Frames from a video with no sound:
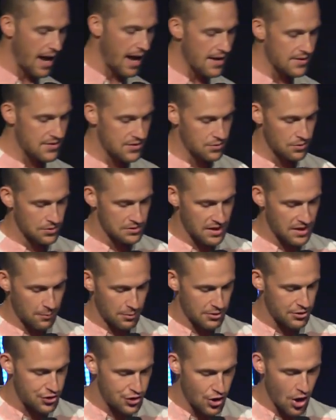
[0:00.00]
in high school. His name
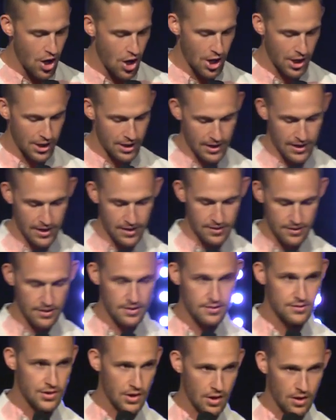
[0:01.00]
was Sean. And
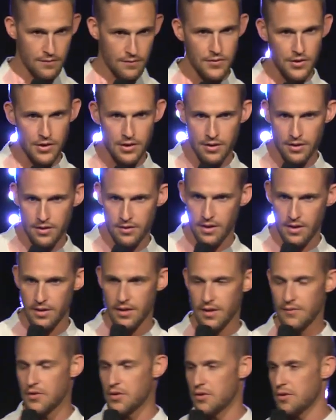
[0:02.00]
Sean, if you're here, I
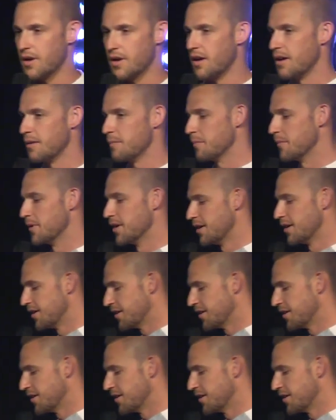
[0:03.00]
love you. Um,